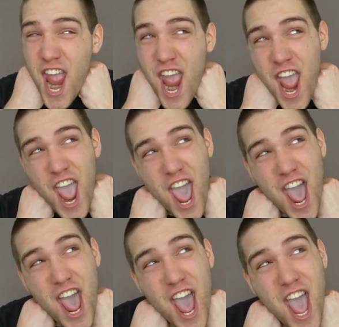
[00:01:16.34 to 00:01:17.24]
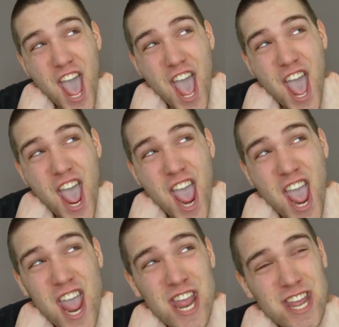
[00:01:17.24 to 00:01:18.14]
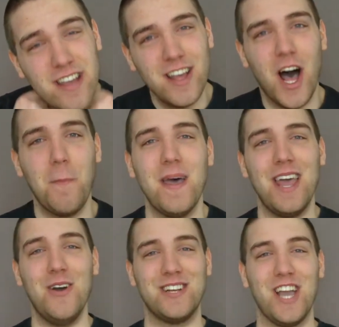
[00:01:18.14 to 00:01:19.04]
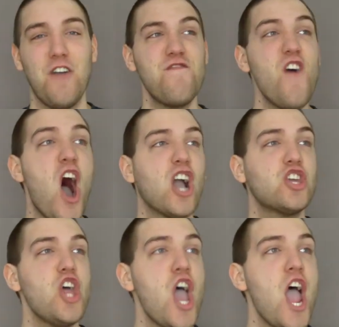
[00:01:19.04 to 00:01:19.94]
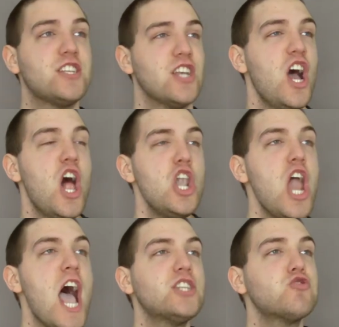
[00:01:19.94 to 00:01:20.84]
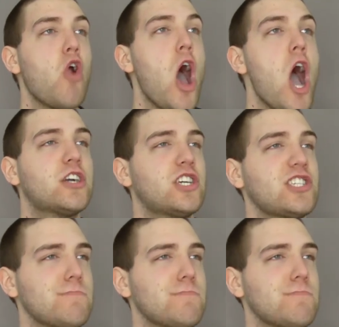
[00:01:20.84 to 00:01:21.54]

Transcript: Hey! I bet they would go, fuck this! Let's rock!